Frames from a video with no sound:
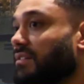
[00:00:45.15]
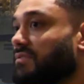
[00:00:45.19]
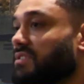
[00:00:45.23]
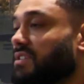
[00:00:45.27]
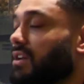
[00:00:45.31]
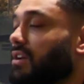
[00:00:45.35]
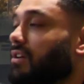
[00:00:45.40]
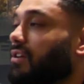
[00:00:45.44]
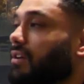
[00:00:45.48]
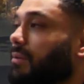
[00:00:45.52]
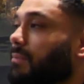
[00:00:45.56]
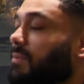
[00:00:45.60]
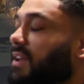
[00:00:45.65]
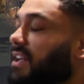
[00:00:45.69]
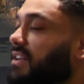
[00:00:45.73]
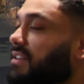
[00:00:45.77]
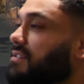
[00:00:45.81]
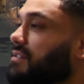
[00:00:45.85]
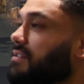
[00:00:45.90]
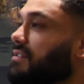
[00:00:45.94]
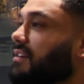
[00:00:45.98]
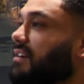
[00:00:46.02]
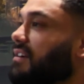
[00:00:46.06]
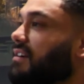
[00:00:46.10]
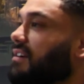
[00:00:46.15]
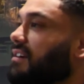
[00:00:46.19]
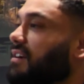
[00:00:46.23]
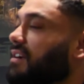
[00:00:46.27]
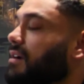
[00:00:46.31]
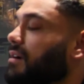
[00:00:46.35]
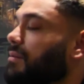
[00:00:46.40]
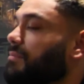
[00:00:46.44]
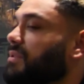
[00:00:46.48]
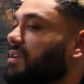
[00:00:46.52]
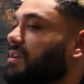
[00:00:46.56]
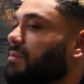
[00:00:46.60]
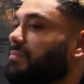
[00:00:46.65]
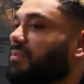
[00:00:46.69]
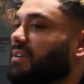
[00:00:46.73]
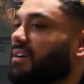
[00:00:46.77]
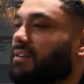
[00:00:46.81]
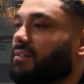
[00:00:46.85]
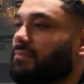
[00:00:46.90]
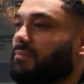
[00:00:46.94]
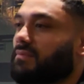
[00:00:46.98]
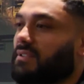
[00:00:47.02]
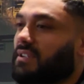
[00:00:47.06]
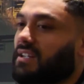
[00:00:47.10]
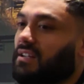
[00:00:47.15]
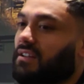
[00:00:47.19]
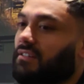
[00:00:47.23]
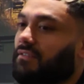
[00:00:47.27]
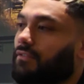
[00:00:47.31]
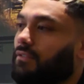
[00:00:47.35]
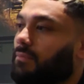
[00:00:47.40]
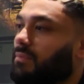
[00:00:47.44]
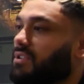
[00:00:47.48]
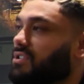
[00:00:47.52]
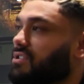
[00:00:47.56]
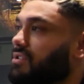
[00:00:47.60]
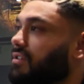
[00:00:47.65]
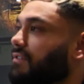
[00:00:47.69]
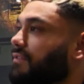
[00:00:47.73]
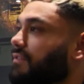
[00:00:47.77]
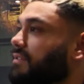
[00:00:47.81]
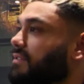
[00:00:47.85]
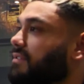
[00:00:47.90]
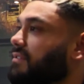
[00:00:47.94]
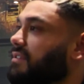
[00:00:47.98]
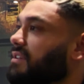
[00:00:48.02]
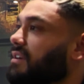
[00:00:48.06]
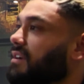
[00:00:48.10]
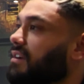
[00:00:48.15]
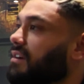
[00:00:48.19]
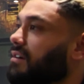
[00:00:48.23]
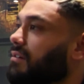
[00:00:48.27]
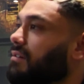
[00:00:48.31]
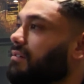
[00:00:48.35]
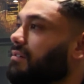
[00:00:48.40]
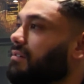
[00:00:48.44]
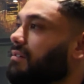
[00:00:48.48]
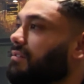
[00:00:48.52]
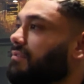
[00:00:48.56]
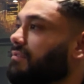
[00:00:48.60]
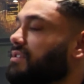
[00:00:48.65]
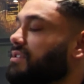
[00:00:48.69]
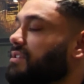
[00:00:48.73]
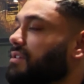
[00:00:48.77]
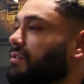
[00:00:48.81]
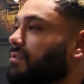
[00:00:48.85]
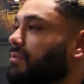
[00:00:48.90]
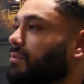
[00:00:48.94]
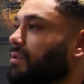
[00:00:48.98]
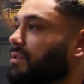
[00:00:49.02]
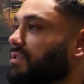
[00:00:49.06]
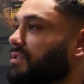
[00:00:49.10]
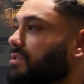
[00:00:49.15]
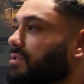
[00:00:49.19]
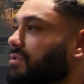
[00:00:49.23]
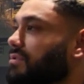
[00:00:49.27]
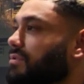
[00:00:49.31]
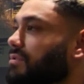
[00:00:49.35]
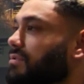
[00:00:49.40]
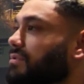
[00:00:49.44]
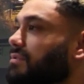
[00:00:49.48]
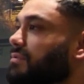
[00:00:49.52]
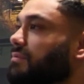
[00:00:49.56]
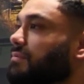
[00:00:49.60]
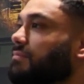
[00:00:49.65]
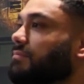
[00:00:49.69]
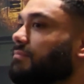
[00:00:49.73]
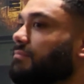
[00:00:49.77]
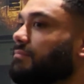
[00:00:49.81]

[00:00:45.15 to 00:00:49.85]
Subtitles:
I've seen a lot of players come here, but for myself, obviously I want to